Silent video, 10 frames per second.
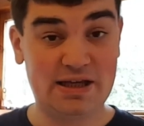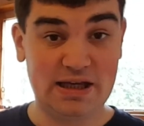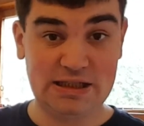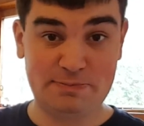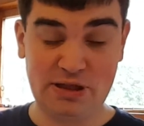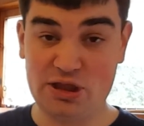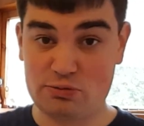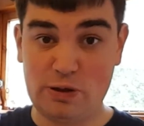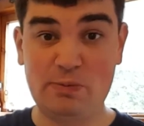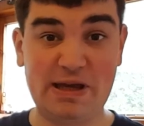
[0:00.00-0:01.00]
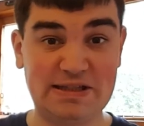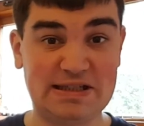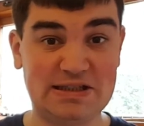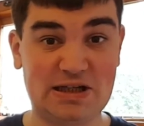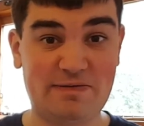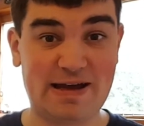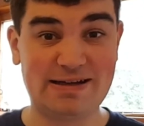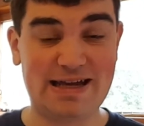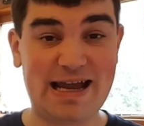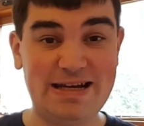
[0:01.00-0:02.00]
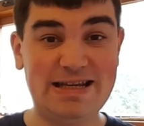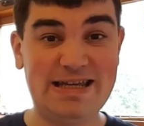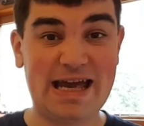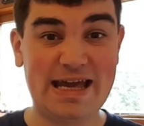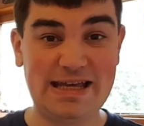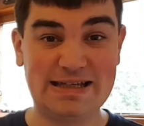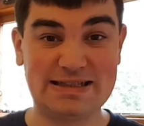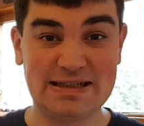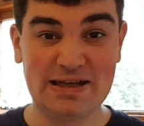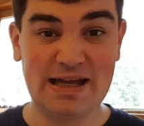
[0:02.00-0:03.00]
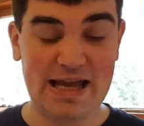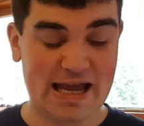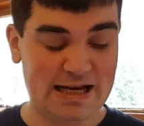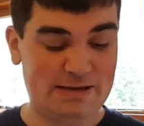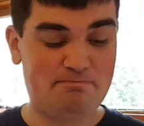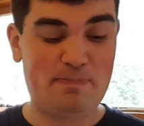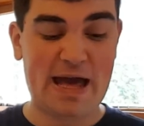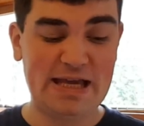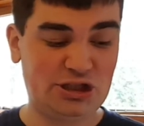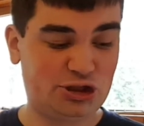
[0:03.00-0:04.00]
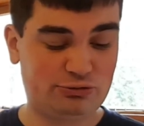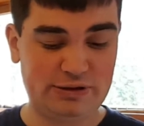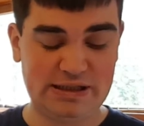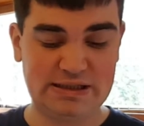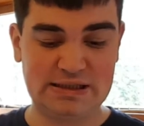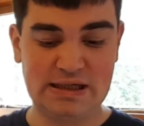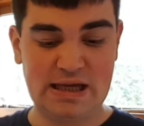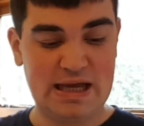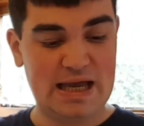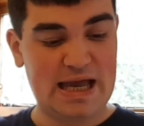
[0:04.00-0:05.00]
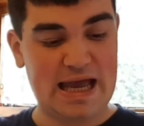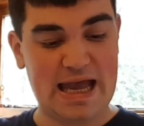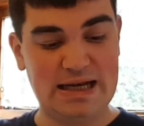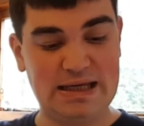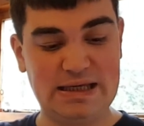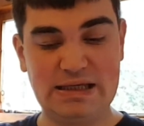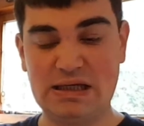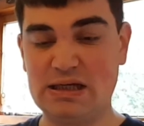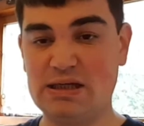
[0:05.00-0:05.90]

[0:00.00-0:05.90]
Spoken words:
It's been 3 weeks since I've had any cakes, any pastries, any